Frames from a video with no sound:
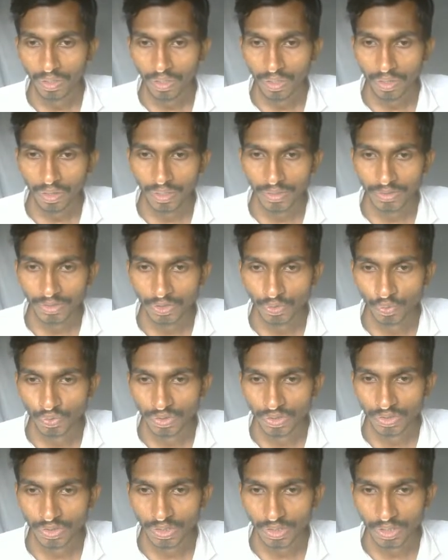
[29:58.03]
let's use
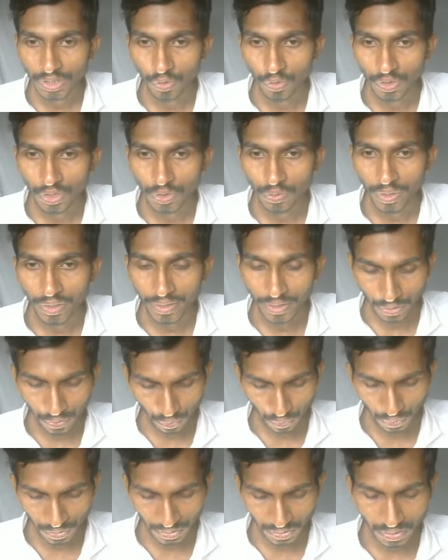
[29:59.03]
this secure URL
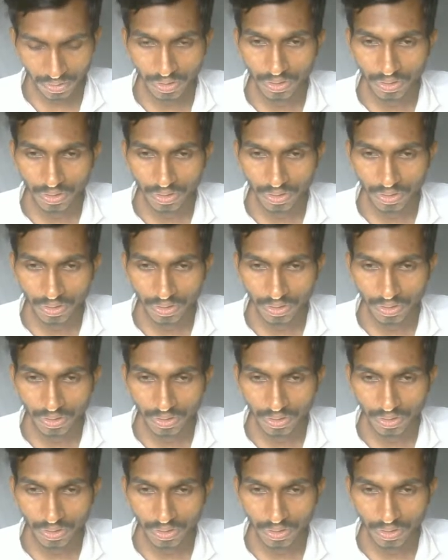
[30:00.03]
to just see